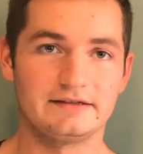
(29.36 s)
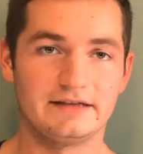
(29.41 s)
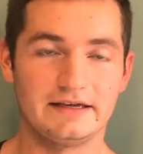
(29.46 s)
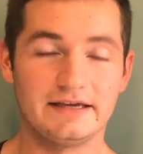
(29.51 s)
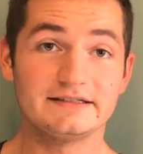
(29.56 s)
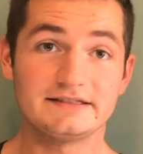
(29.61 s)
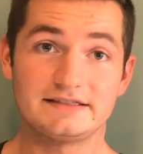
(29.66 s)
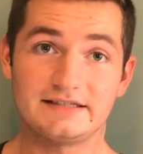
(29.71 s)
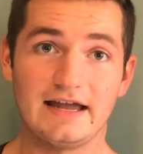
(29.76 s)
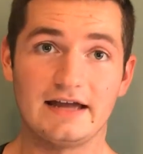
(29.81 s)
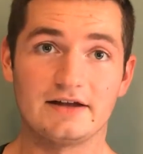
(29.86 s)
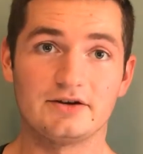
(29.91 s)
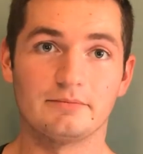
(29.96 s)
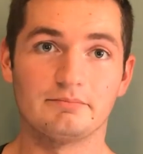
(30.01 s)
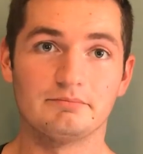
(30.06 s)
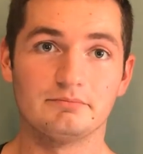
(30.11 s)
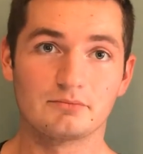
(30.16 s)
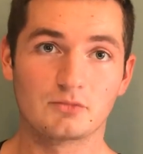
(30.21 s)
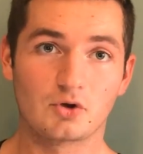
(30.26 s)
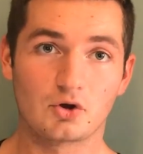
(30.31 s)
in
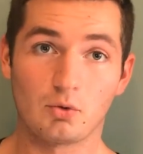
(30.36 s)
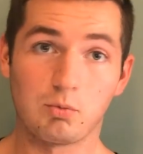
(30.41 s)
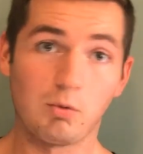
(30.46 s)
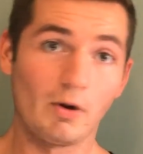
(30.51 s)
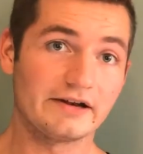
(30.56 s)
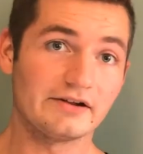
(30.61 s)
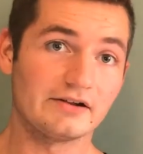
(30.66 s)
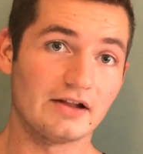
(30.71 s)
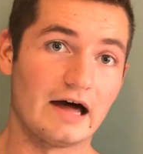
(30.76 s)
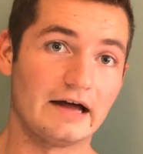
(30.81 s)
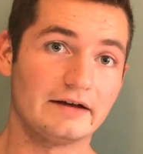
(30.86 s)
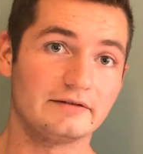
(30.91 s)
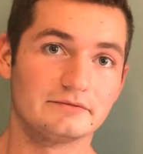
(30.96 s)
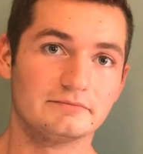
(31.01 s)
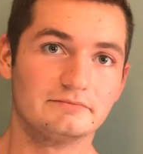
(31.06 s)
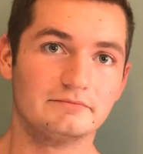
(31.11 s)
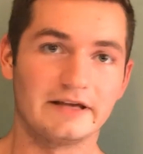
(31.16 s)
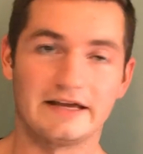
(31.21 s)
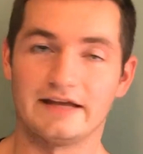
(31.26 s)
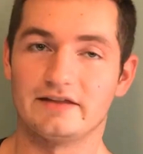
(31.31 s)
tandem quite a lot
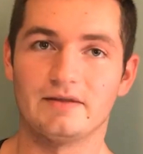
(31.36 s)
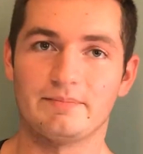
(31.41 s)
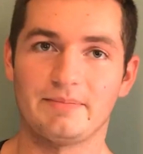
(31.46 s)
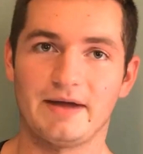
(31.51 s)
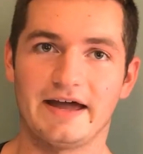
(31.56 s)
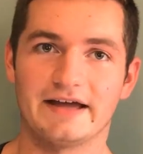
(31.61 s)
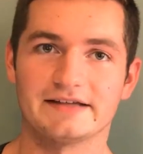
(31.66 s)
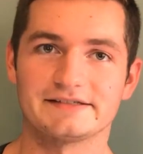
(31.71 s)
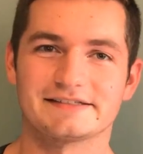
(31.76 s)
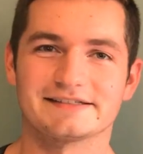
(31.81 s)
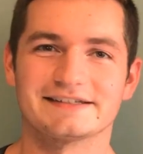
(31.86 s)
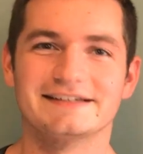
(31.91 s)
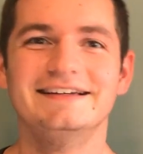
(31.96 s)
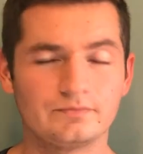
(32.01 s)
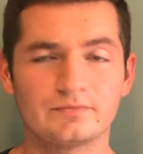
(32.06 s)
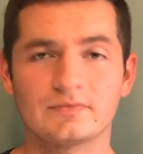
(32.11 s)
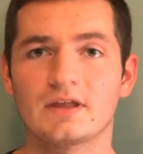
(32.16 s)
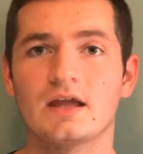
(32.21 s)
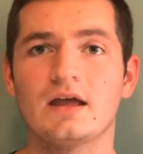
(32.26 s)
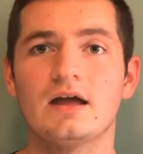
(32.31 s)
in the past.
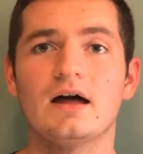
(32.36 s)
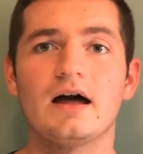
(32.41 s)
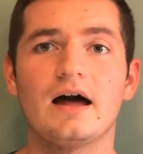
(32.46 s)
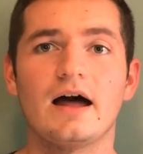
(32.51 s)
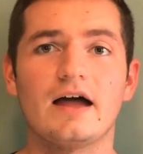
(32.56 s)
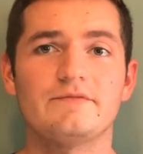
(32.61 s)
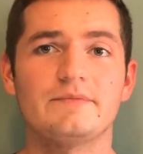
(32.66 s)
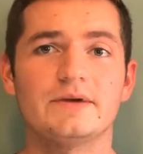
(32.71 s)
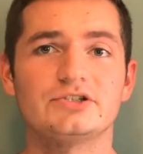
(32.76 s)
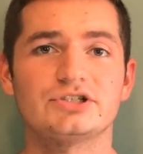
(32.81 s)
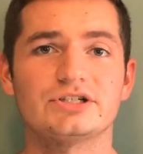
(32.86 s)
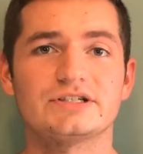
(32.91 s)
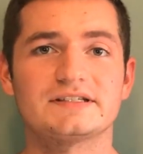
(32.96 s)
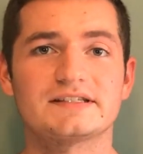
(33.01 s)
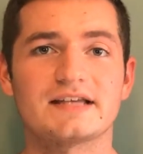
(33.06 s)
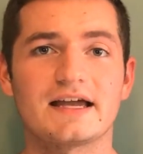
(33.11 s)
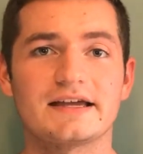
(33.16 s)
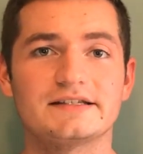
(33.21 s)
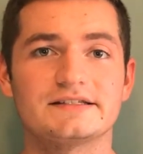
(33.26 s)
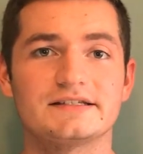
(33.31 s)
I've mentioned
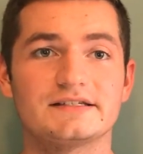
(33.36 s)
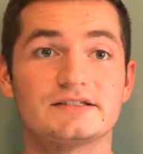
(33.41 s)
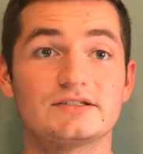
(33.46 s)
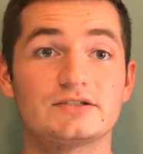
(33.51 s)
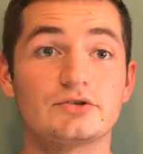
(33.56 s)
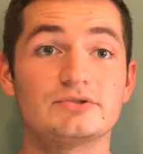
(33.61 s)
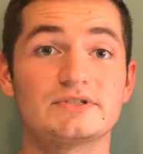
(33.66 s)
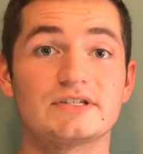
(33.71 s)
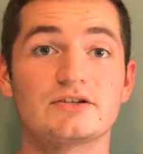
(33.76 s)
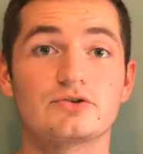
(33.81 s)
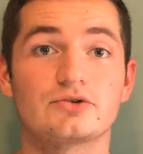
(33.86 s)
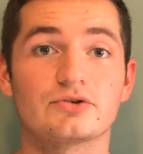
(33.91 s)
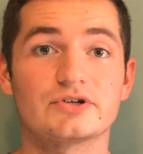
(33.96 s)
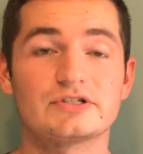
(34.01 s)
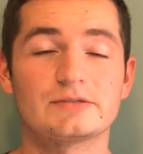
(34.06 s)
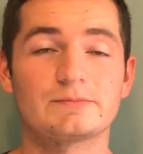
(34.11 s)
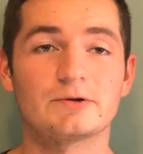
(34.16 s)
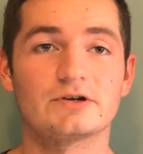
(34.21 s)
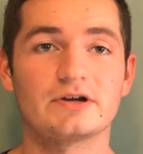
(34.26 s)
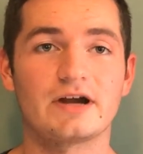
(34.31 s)
scientists using
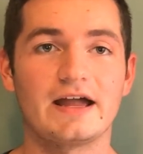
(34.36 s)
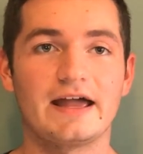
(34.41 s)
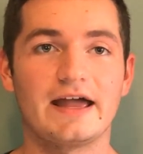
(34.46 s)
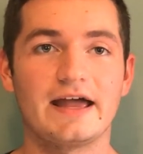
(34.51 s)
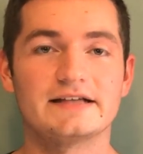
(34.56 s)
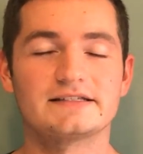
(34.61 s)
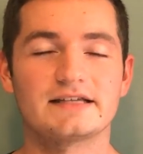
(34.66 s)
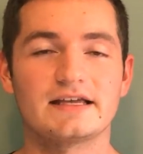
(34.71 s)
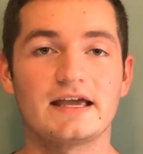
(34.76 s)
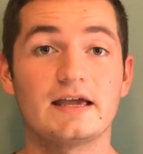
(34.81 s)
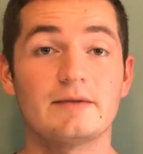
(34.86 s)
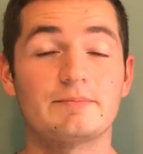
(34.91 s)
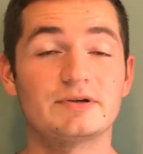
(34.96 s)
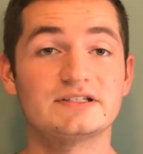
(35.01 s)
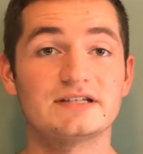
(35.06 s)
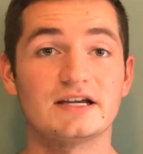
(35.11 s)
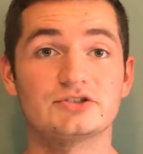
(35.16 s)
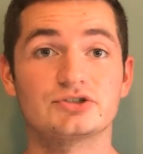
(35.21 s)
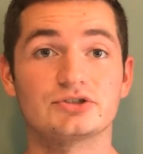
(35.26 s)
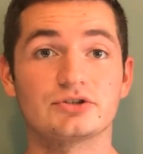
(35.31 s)
CRISPR as a
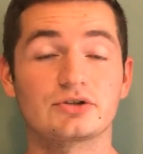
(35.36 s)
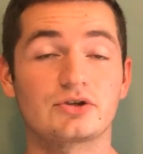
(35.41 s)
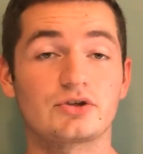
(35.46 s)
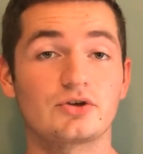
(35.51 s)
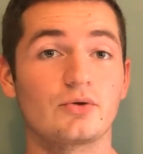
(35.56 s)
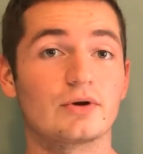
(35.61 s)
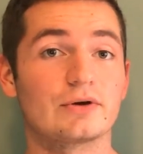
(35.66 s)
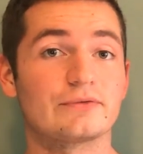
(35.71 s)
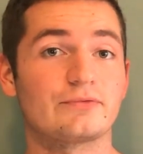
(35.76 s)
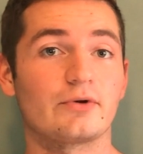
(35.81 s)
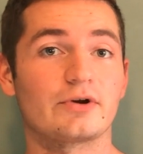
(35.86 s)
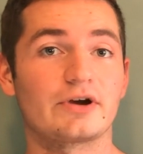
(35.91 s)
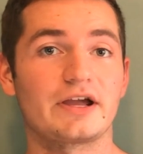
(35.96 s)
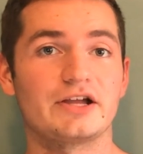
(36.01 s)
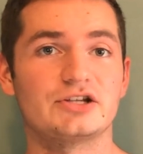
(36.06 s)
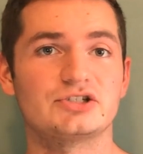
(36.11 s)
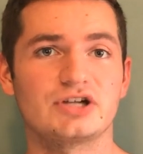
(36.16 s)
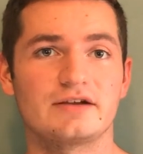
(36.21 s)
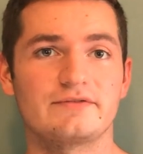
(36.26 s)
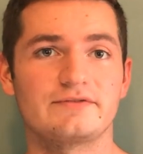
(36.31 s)
potential cure for
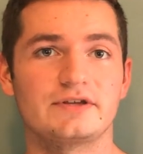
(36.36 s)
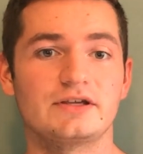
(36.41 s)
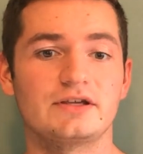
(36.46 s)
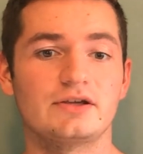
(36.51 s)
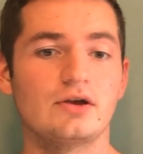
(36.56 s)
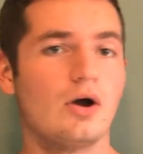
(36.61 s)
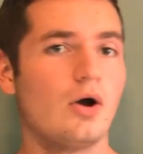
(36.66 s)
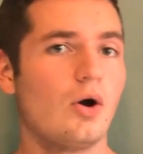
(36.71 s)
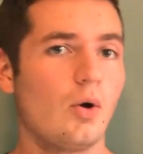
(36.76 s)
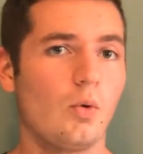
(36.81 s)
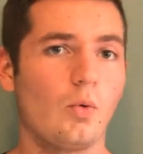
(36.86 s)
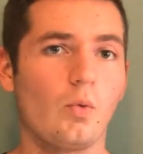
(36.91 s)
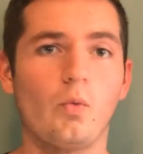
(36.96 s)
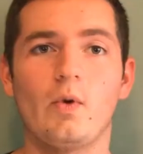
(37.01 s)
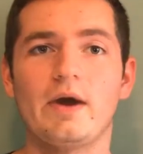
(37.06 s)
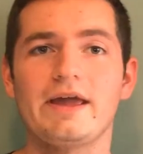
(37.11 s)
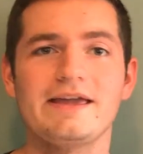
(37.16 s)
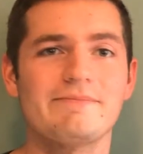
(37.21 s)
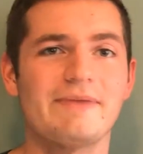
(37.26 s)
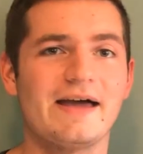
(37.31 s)
HIV
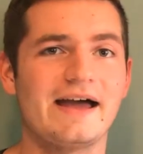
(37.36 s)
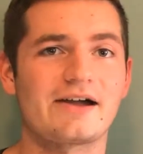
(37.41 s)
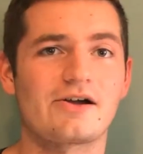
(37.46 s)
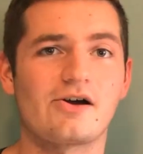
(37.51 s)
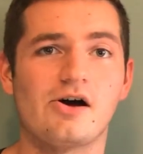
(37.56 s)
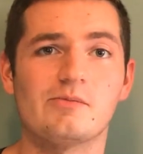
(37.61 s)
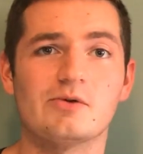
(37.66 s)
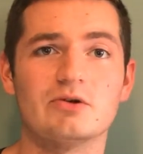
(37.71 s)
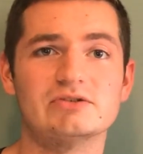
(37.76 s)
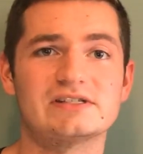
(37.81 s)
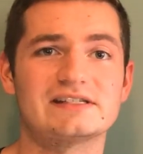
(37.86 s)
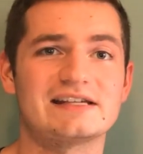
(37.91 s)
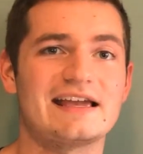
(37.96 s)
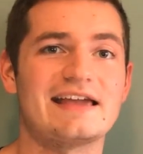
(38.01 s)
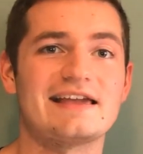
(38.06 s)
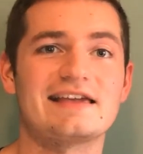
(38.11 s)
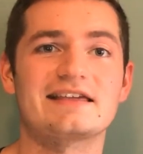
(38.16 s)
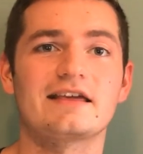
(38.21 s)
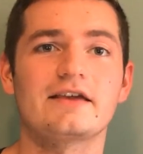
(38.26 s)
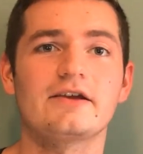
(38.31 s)
way back almost
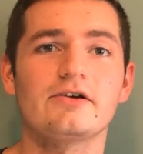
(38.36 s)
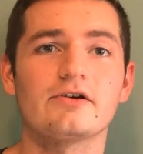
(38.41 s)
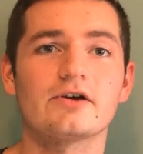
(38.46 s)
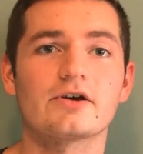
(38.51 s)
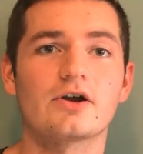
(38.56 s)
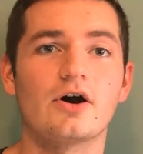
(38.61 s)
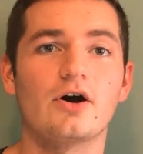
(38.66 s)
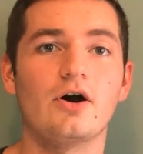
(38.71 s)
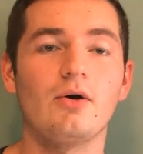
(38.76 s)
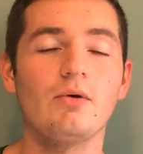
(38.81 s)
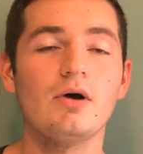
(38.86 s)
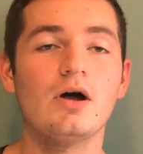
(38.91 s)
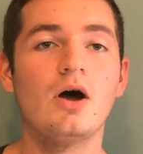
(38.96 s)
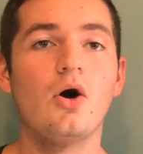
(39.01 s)
a year ago